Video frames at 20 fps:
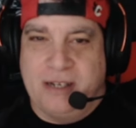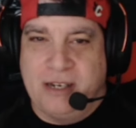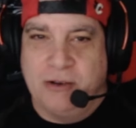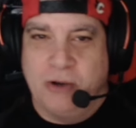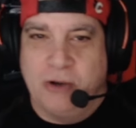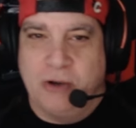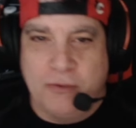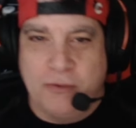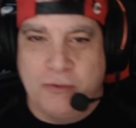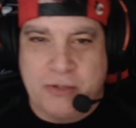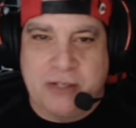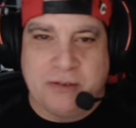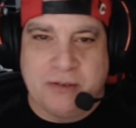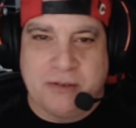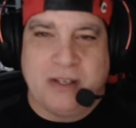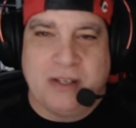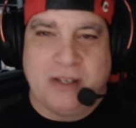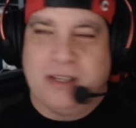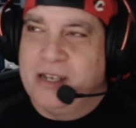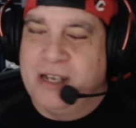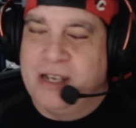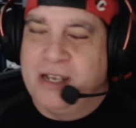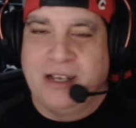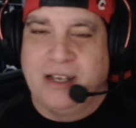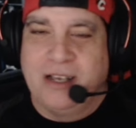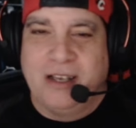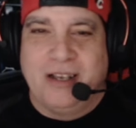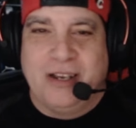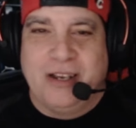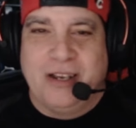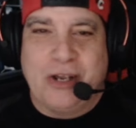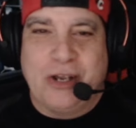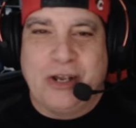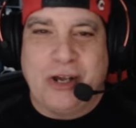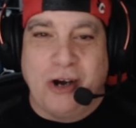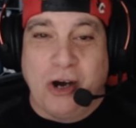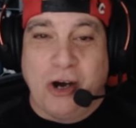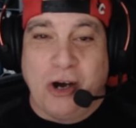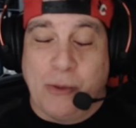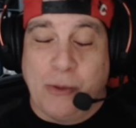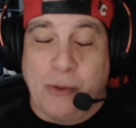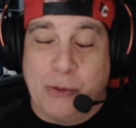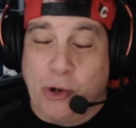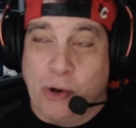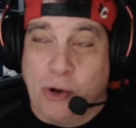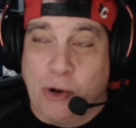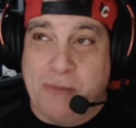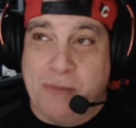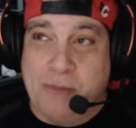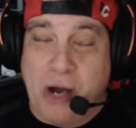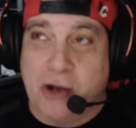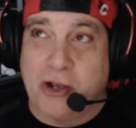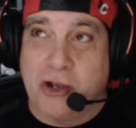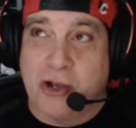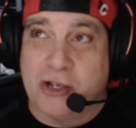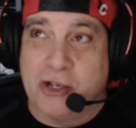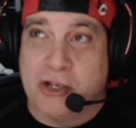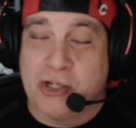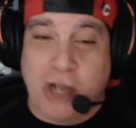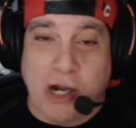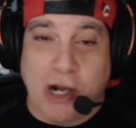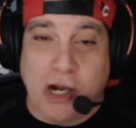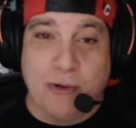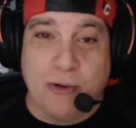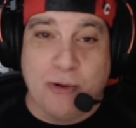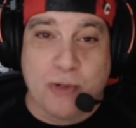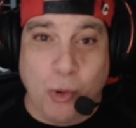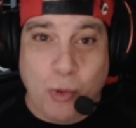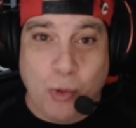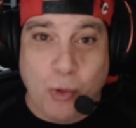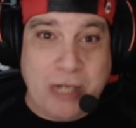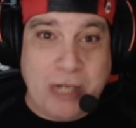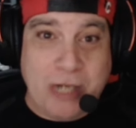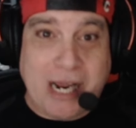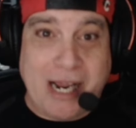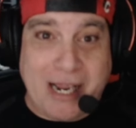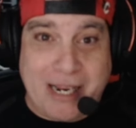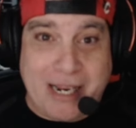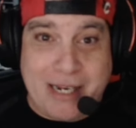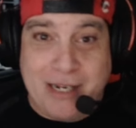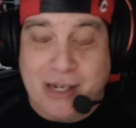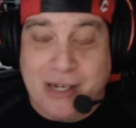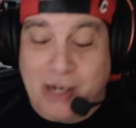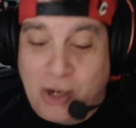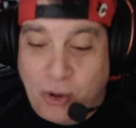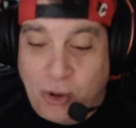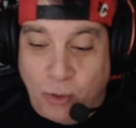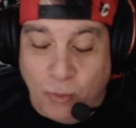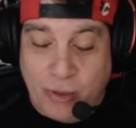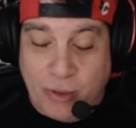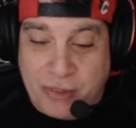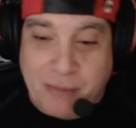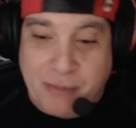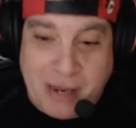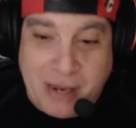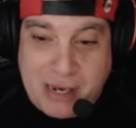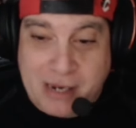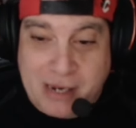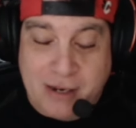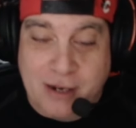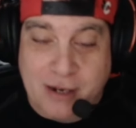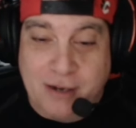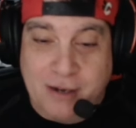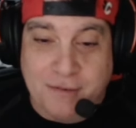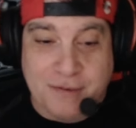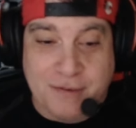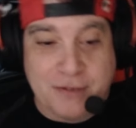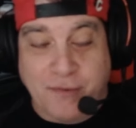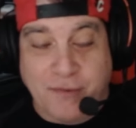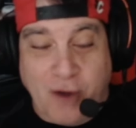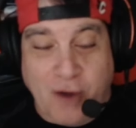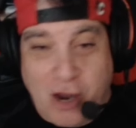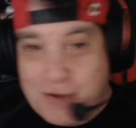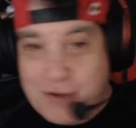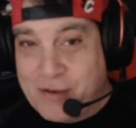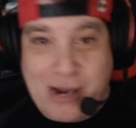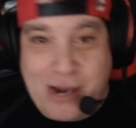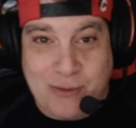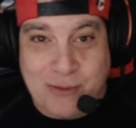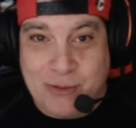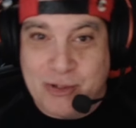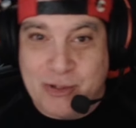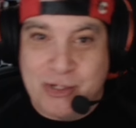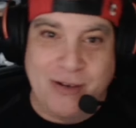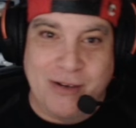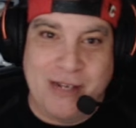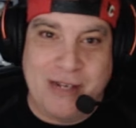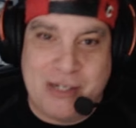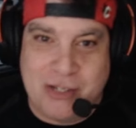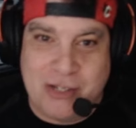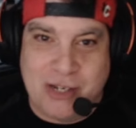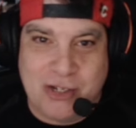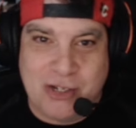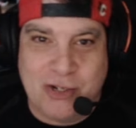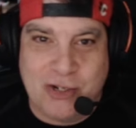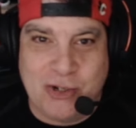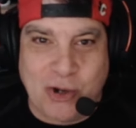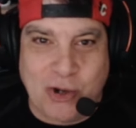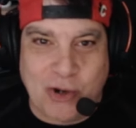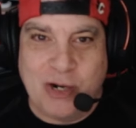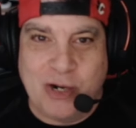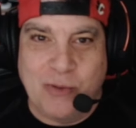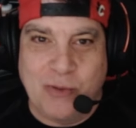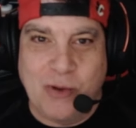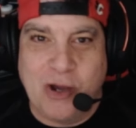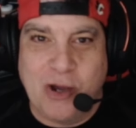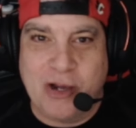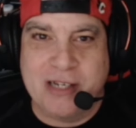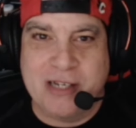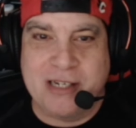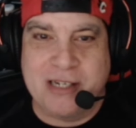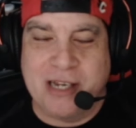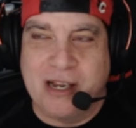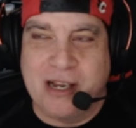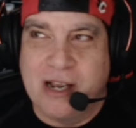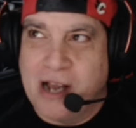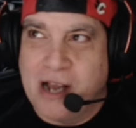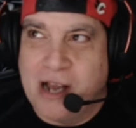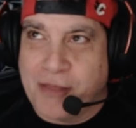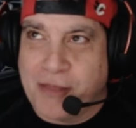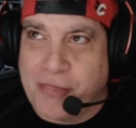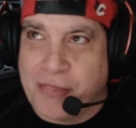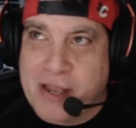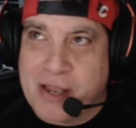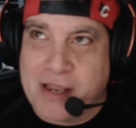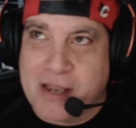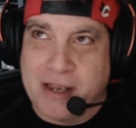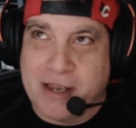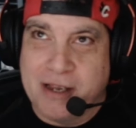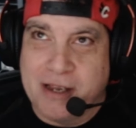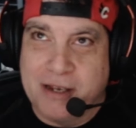obviously, I want Mark Stiles all day with me for 5 hours. It's just not going to work, is it? I think